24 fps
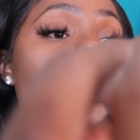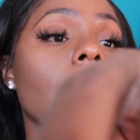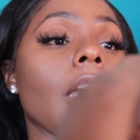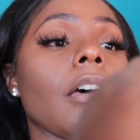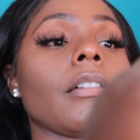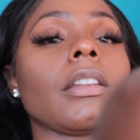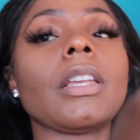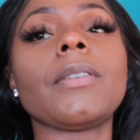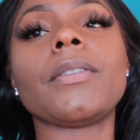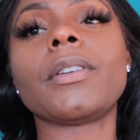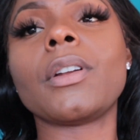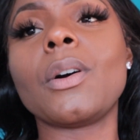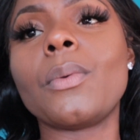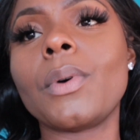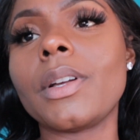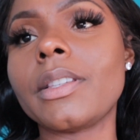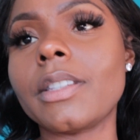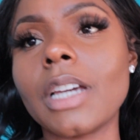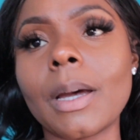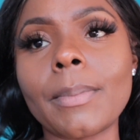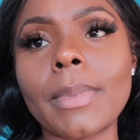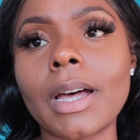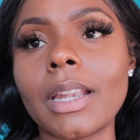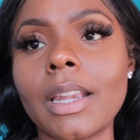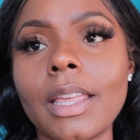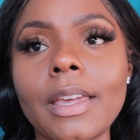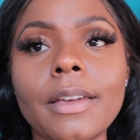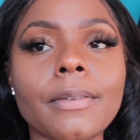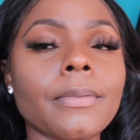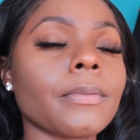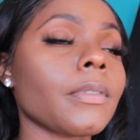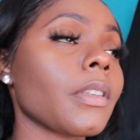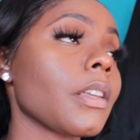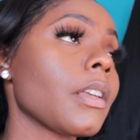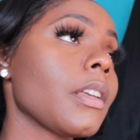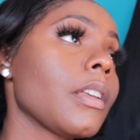I don't even know what time I
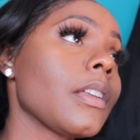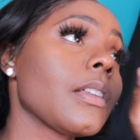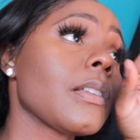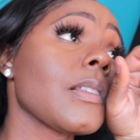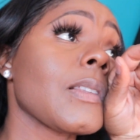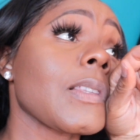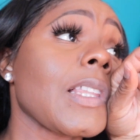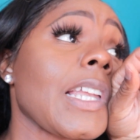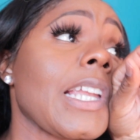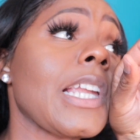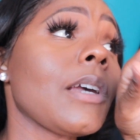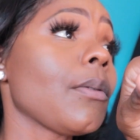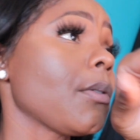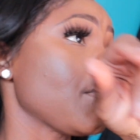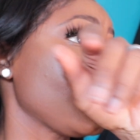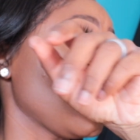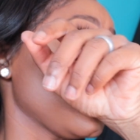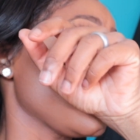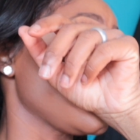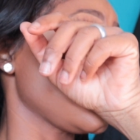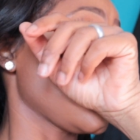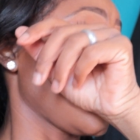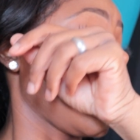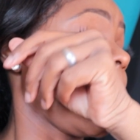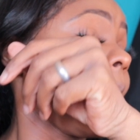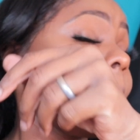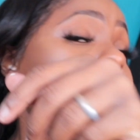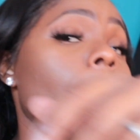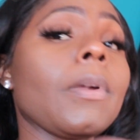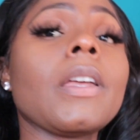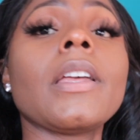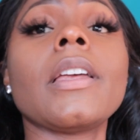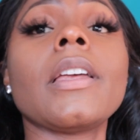left. I think it was on time.